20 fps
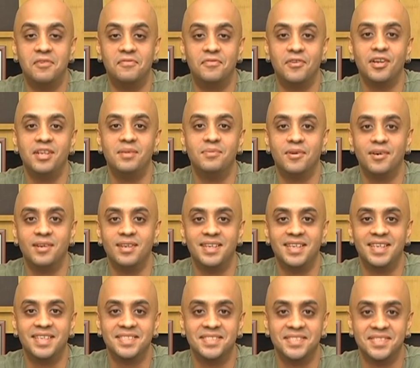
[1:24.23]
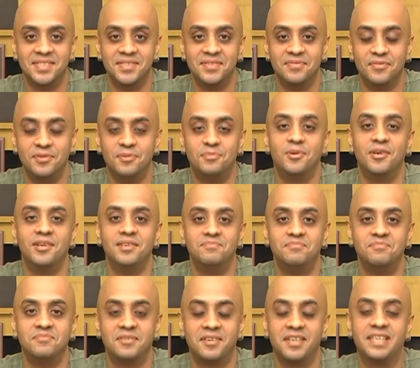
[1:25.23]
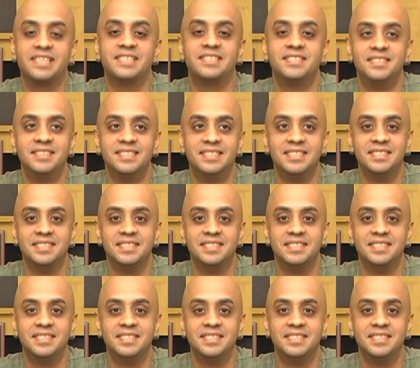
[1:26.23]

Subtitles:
volleyball and football, cricket.